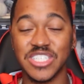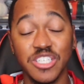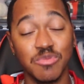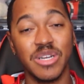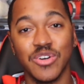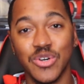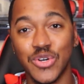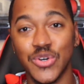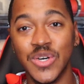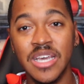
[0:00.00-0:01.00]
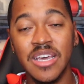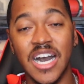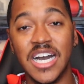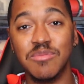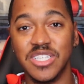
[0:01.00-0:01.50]
So it was pretty cool
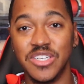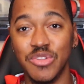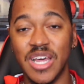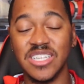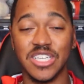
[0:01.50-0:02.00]
to do that.